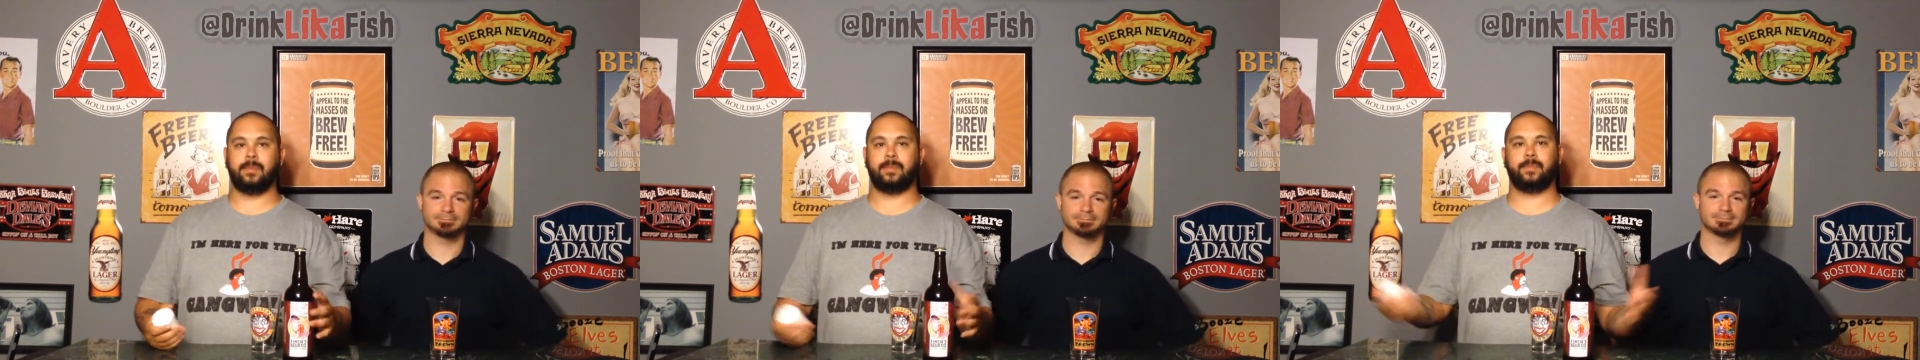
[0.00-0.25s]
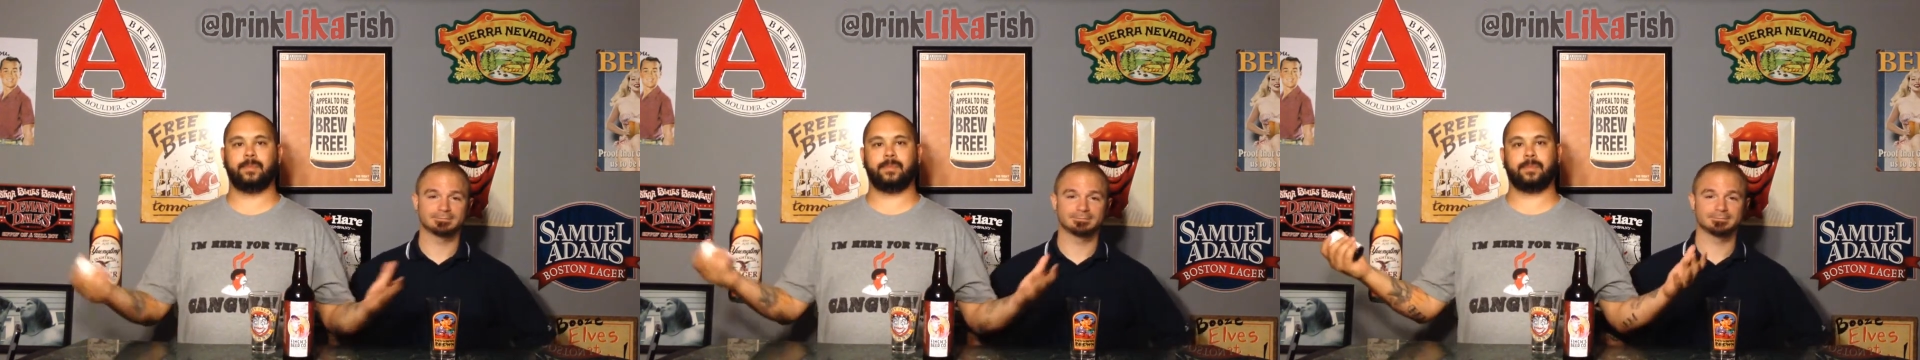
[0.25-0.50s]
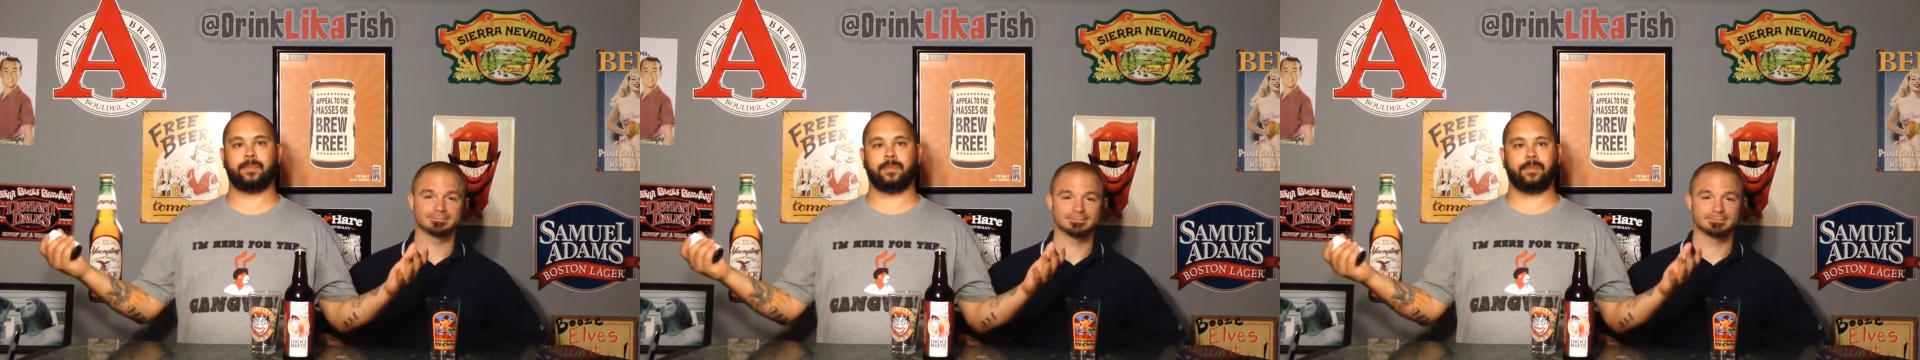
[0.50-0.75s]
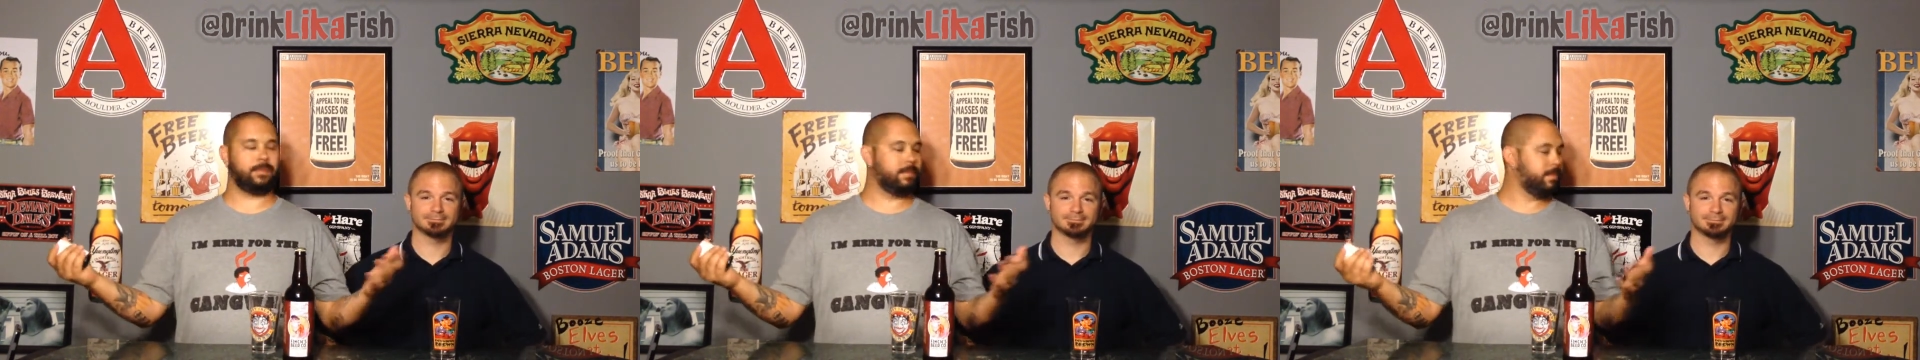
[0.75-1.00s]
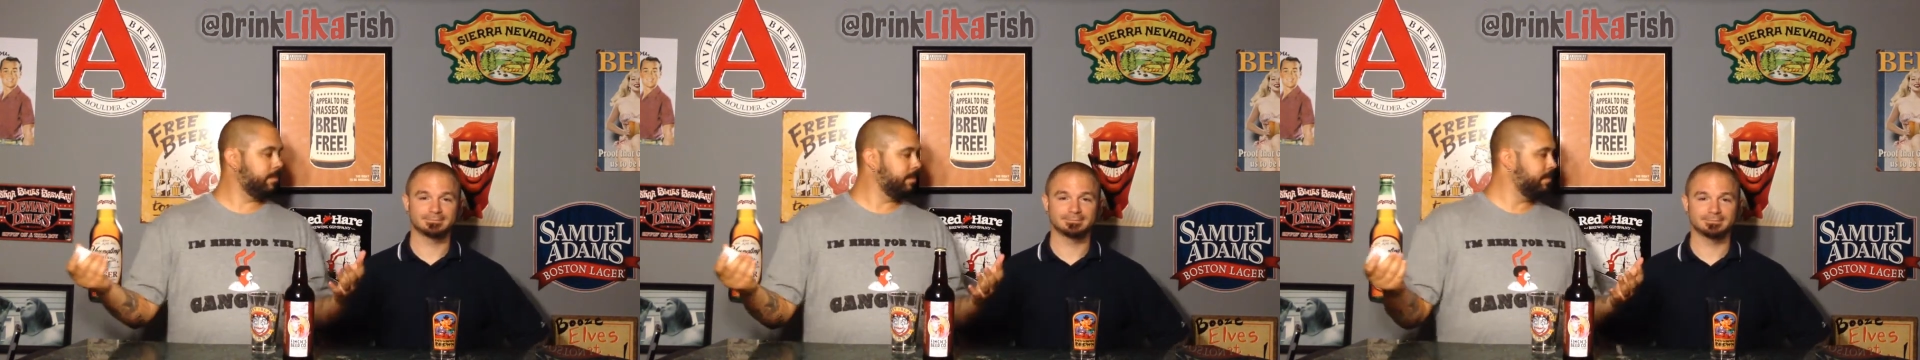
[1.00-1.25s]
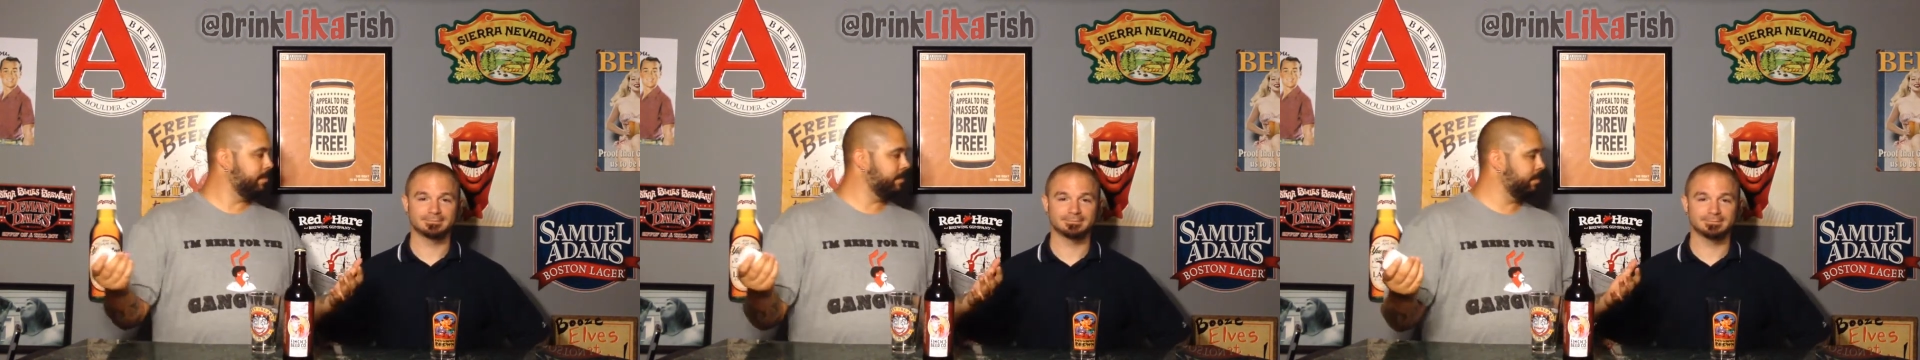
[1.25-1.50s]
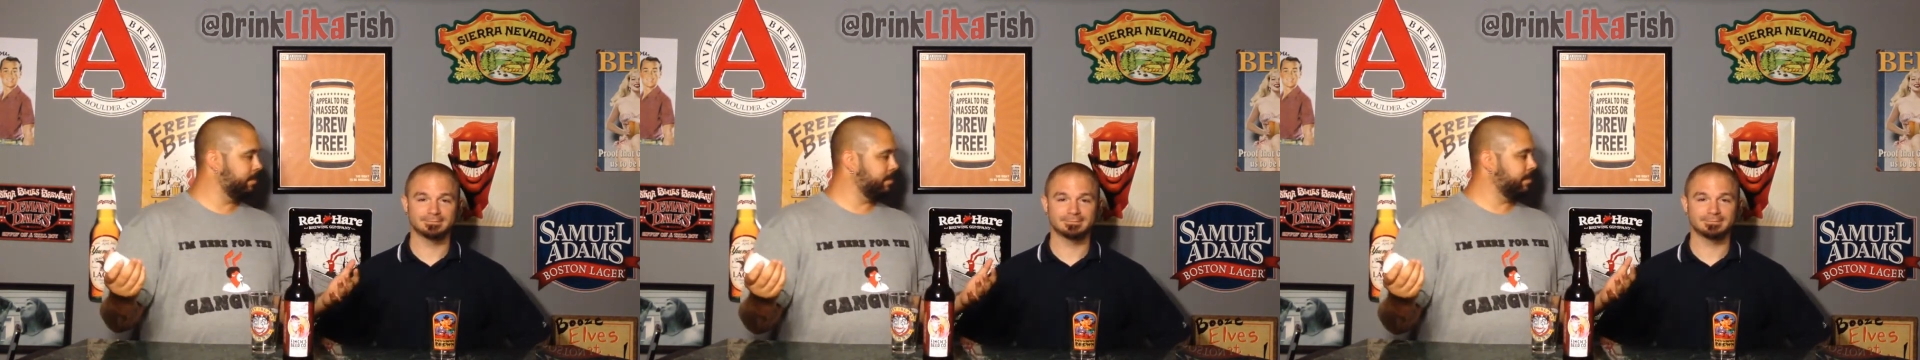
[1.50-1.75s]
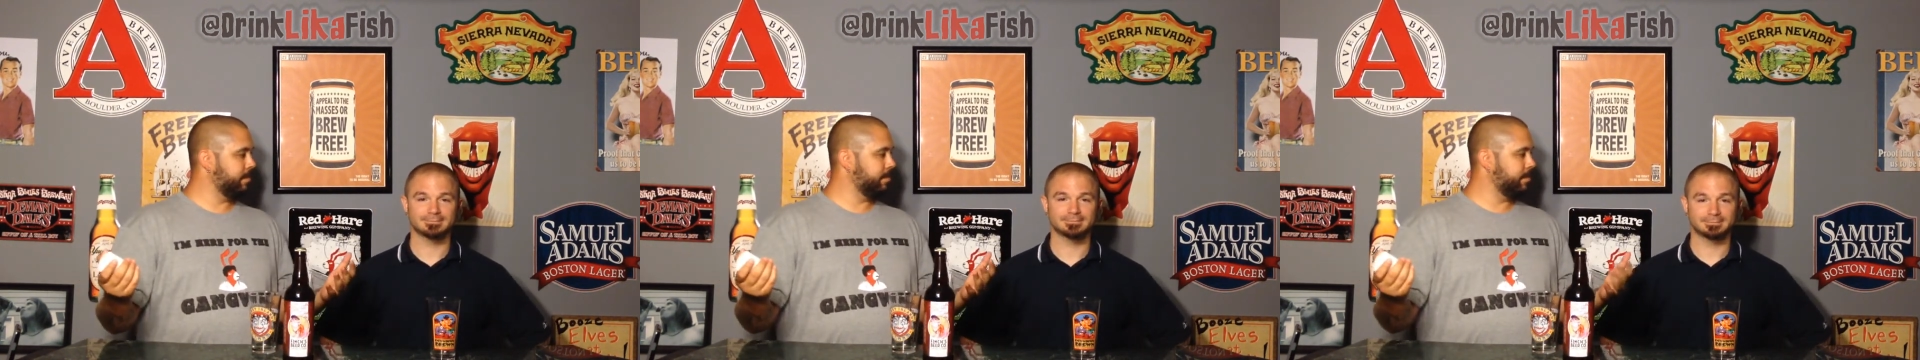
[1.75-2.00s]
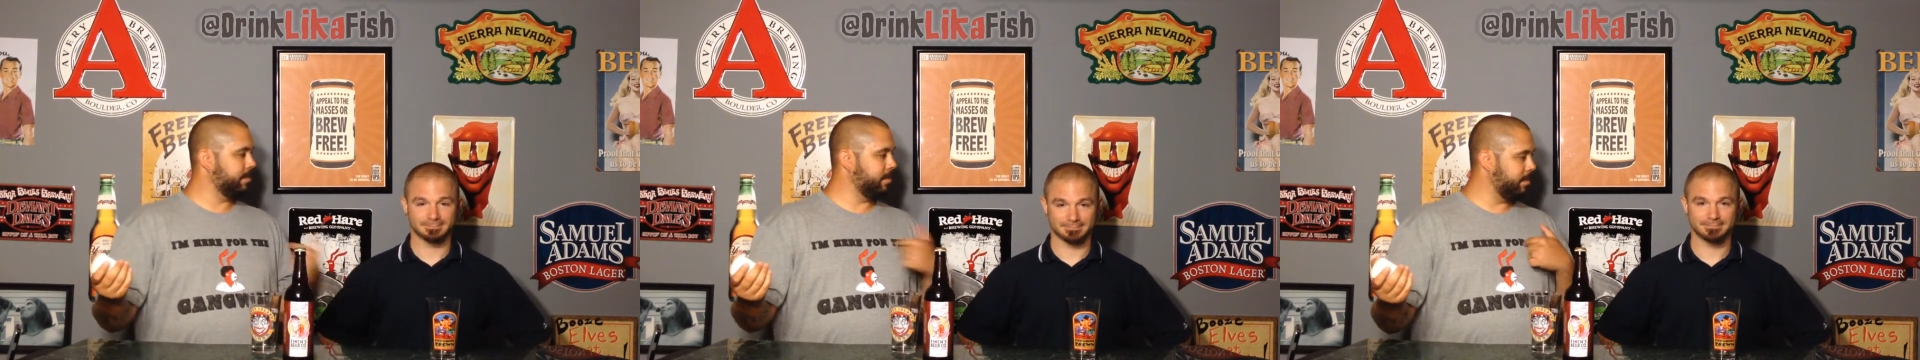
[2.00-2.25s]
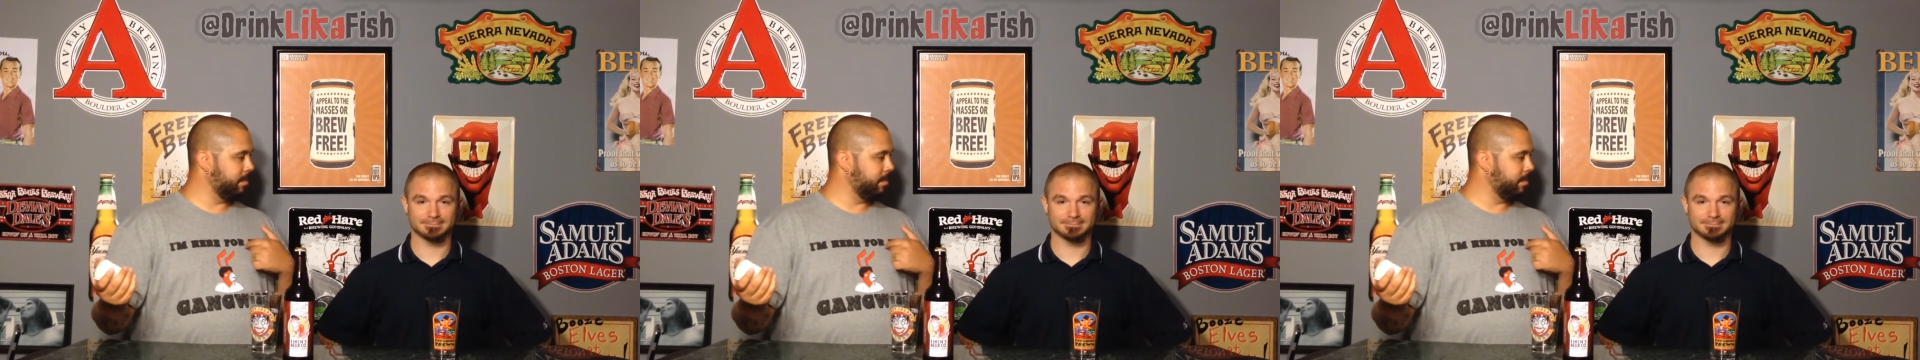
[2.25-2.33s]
(silence)